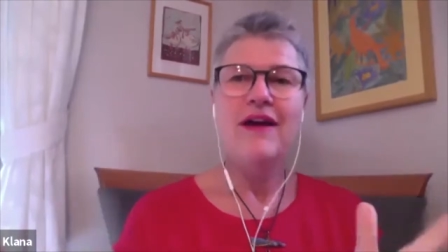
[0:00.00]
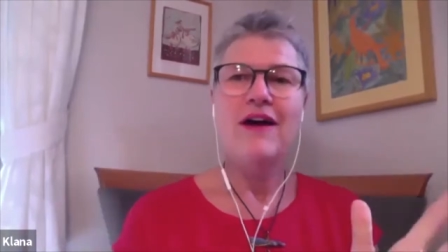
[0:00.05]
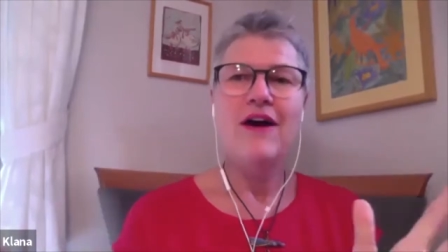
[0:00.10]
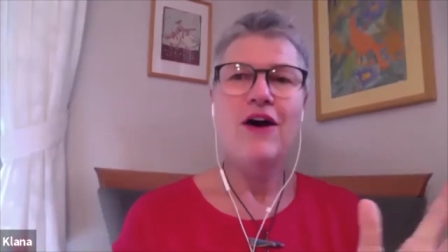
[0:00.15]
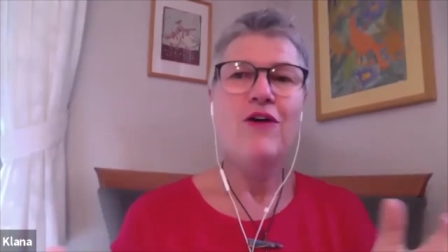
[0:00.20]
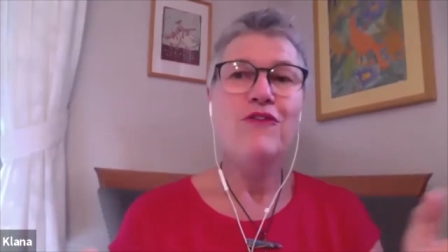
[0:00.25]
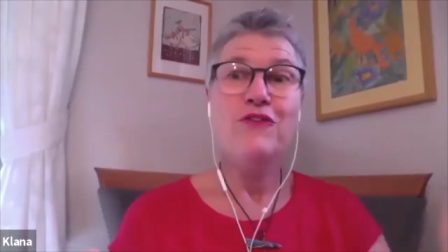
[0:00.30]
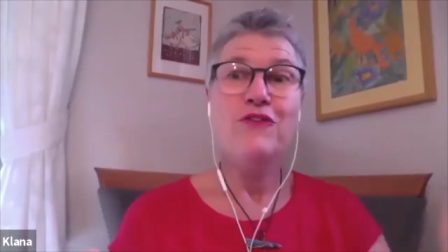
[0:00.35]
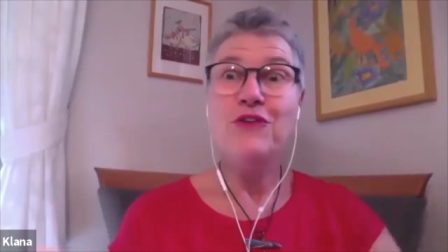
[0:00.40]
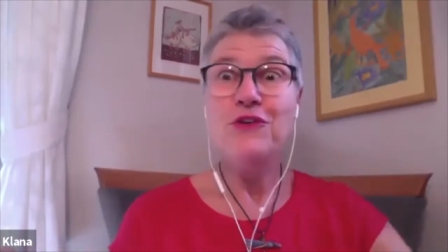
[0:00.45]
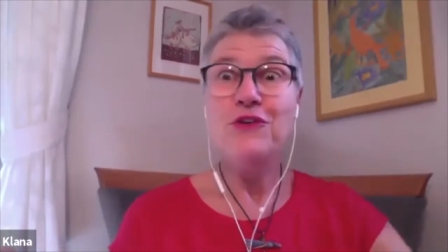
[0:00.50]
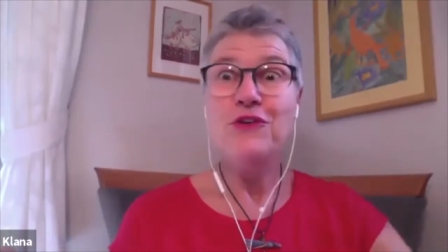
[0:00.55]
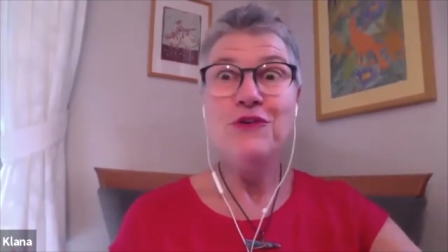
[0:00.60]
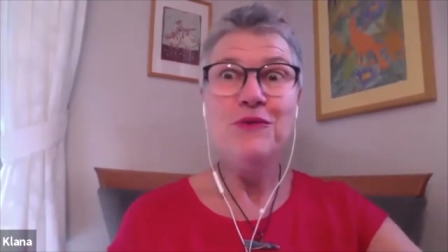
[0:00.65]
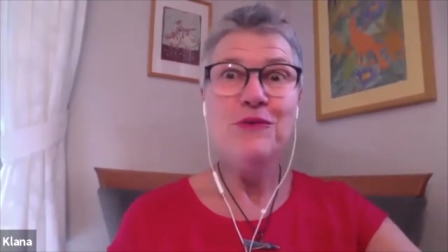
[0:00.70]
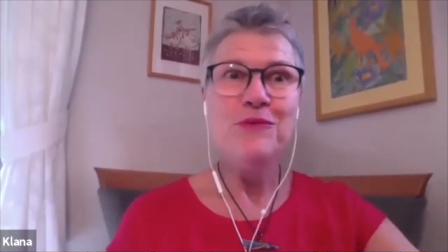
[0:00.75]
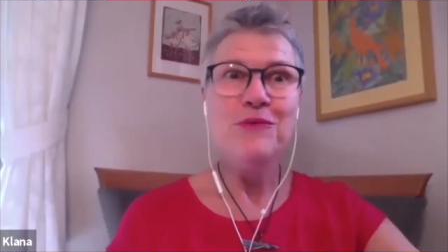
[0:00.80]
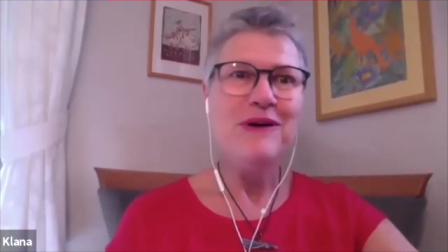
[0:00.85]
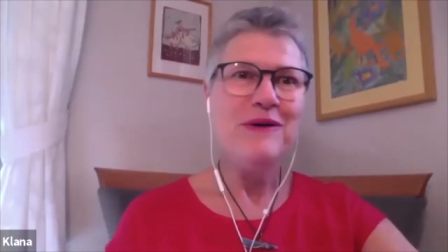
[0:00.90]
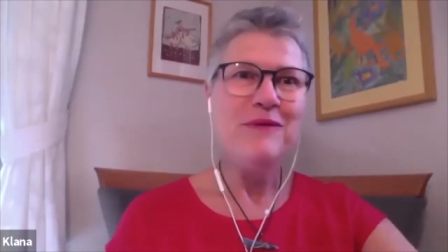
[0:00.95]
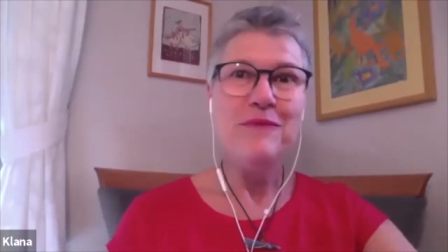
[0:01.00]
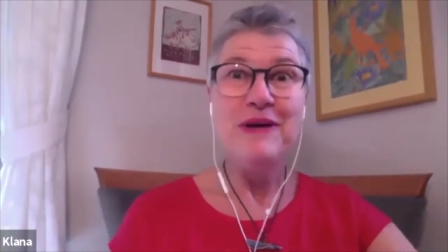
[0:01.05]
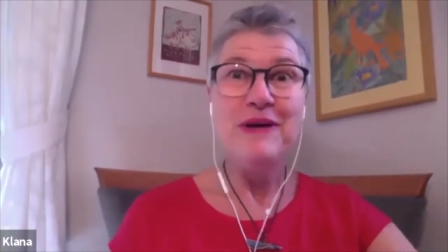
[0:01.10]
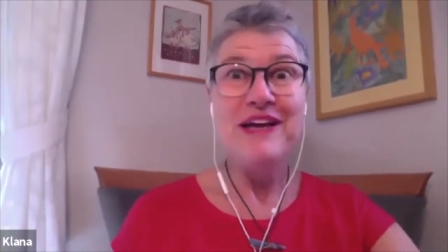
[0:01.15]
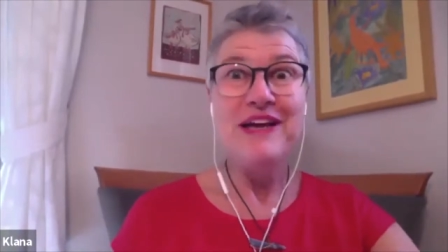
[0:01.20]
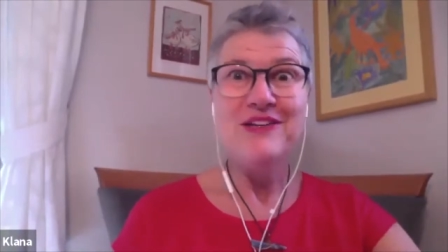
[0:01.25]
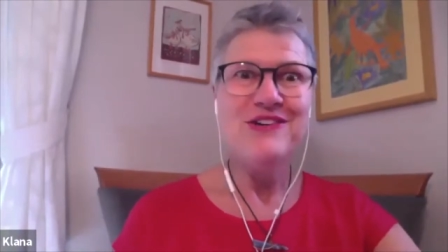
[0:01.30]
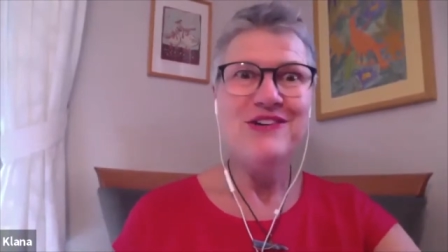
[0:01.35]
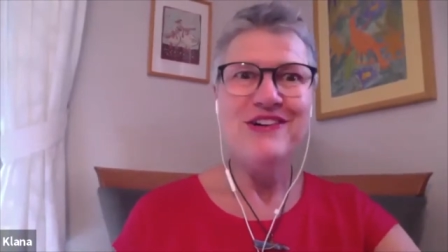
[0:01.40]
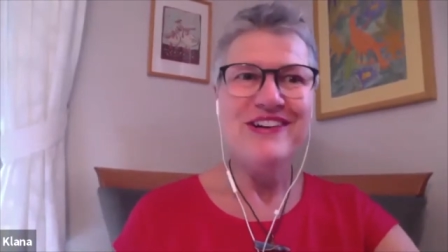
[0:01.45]
of you, when we are
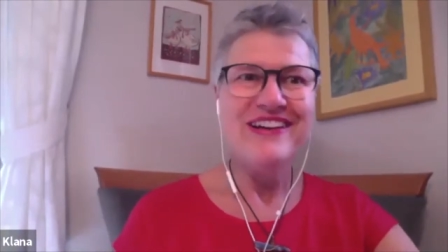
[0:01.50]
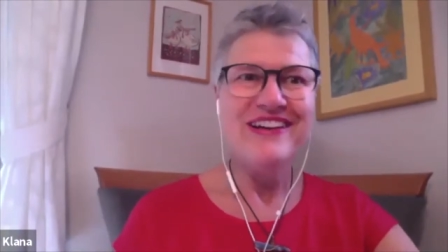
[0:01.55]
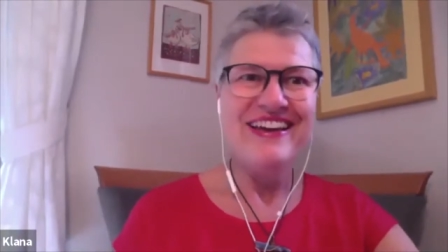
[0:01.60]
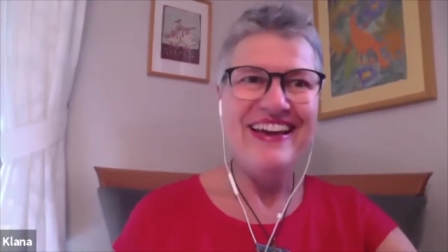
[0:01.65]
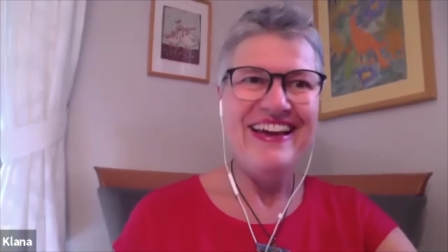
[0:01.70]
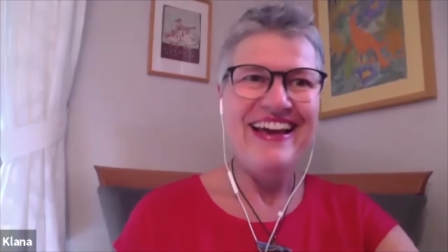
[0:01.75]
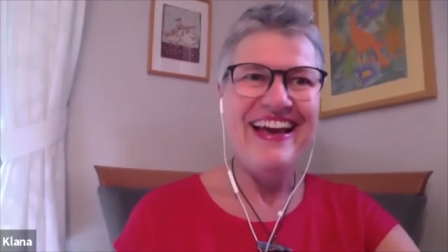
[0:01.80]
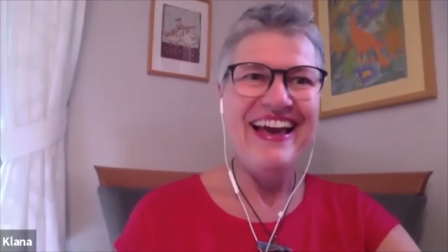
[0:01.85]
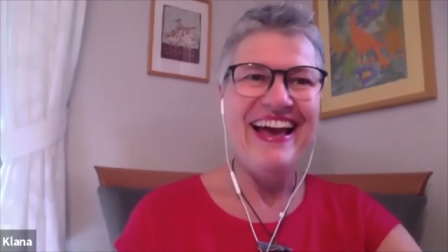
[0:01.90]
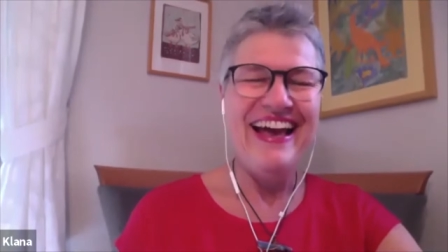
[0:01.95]
talking.